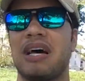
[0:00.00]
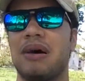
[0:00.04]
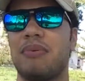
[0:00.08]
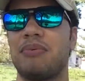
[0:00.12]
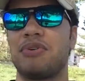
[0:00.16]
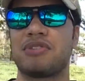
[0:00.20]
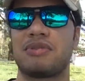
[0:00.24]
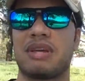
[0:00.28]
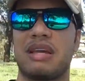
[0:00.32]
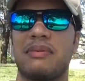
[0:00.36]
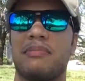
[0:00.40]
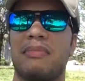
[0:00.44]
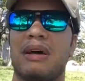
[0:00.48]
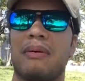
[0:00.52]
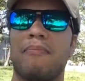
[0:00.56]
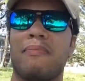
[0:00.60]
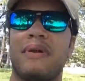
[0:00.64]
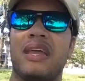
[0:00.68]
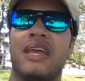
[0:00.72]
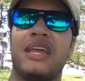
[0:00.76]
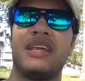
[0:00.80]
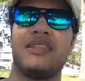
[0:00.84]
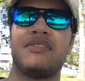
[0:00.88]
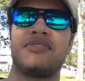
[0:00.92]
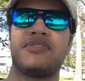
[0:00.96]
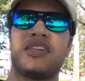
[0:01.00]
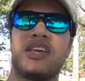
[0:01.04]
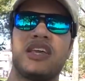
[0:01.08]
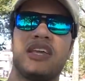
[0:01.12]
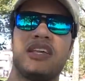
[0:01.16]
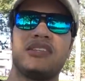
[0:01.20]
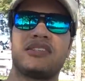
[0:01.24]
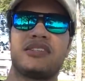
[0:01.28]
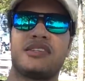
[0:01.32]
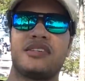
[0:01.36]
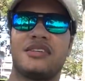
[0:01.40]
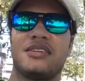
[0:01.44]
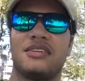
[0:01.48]
That was like my main
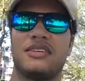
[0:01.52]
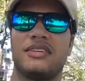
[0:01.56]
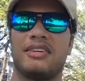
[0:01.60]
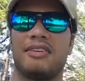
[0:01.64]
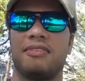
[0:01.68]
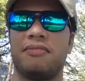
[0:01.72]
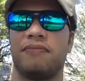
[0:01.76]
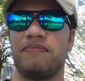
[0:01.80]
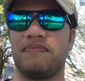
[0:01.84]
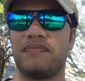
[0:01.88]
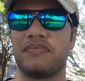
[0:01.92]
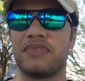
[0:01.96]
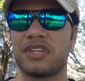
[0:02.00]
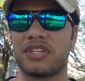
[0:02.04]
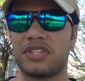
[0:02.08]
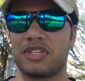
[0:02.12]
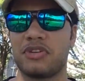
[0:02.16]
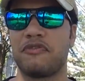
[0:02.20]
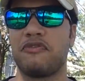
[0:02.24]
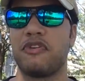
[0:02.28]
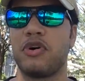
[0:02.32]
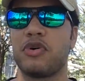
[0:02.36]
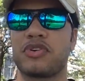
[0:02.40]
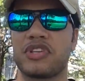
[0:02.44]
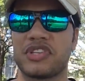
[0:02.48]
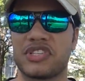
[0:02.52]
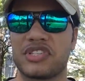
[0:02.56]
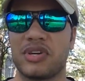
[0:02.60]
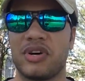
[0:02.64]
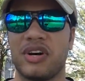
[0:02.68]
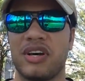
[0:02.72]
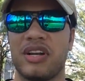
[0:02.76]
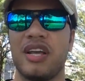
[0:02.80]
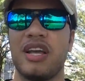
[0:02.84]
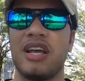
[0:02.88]
thing to focus on.